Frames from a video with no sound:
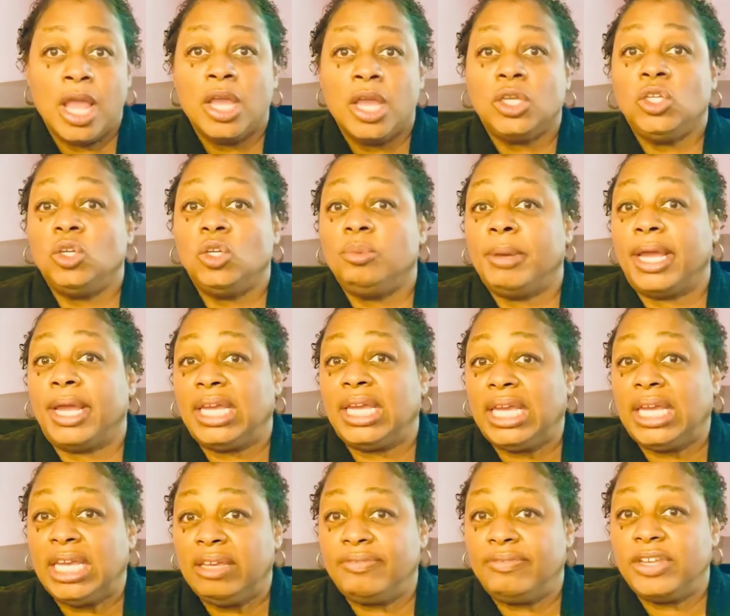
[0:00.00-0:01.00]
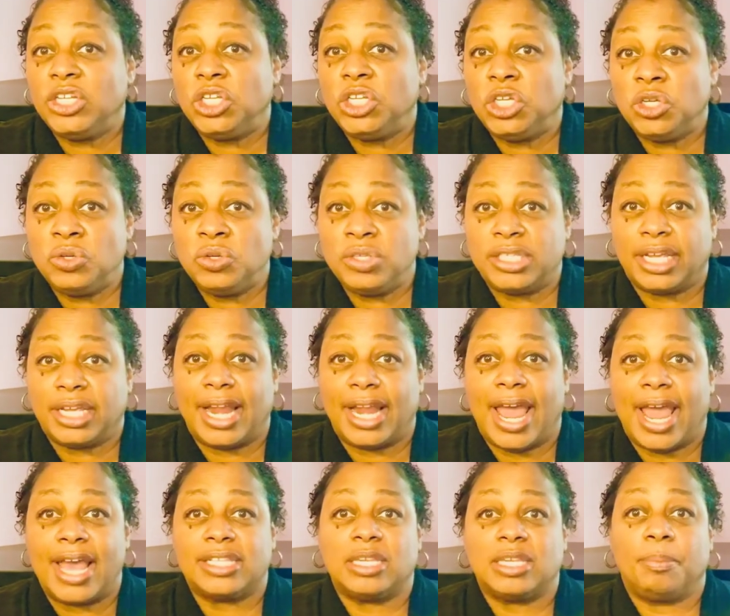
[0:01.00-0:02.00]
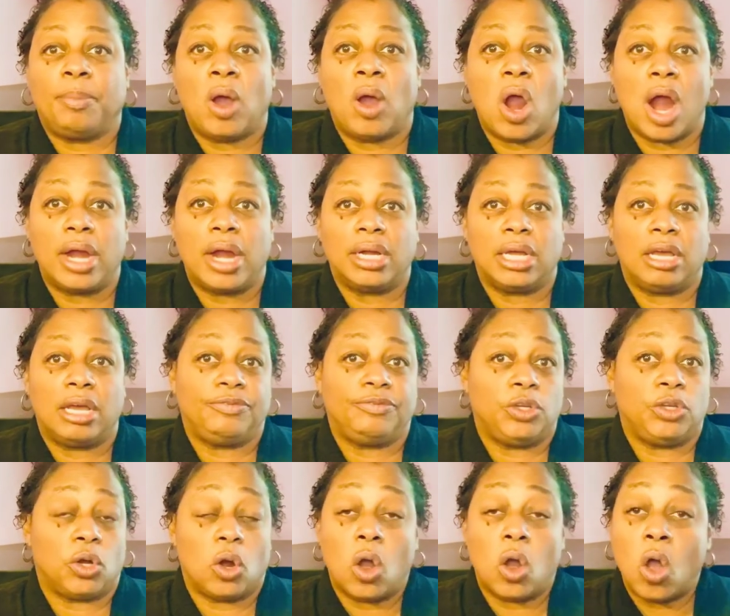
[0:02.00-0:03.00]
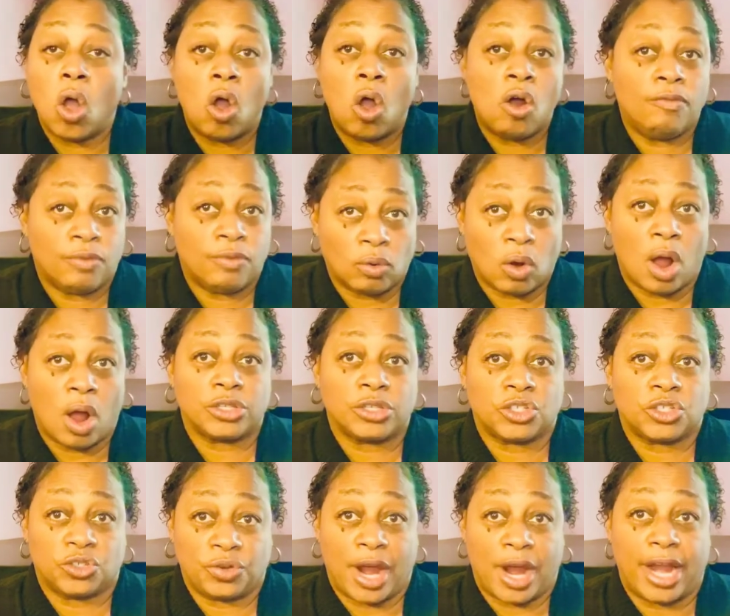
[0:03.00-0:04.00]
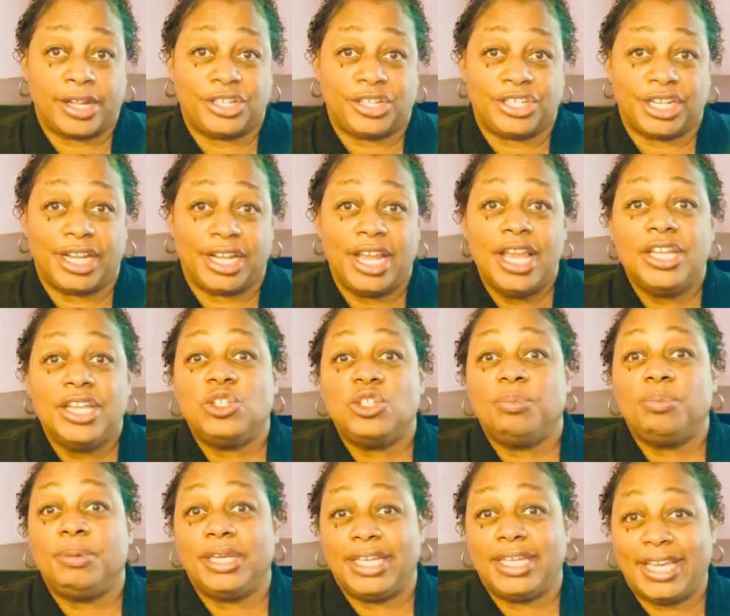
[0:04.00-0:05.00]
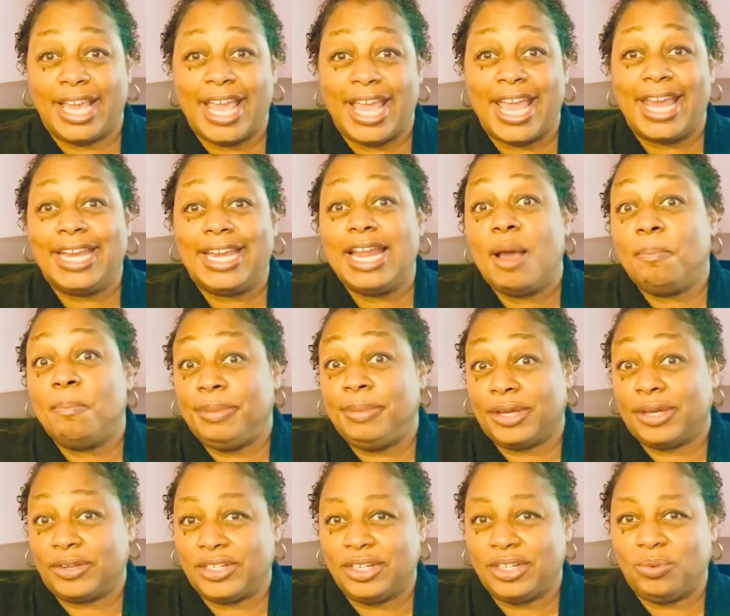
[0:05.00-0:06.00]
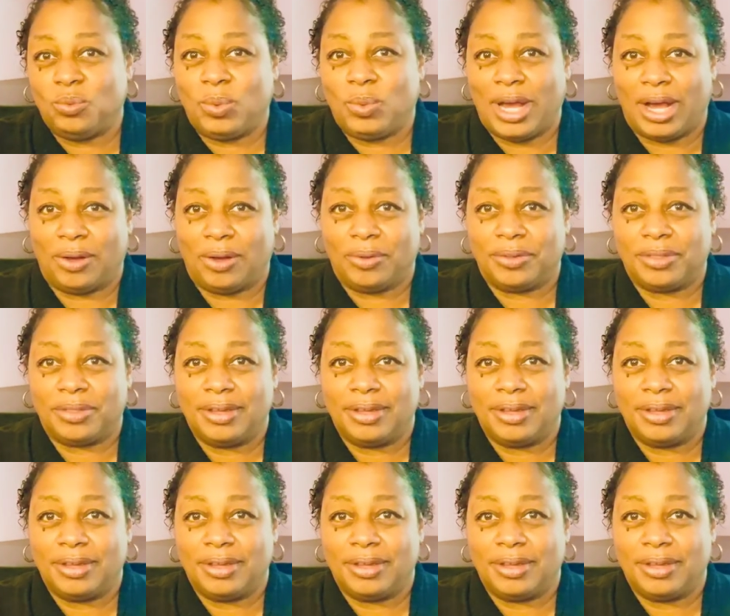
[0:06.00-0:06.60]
You may even use it as a part of your overall strategy to begin building wealth.